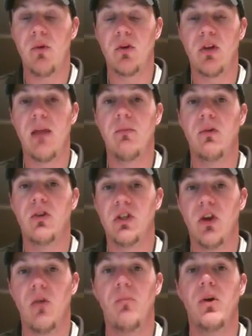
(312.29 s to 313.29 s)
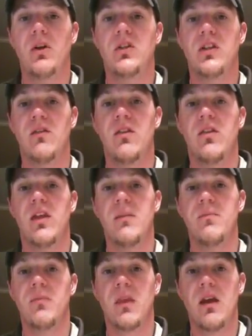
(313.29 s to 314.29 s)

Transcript: our gamers and notebooks and everything.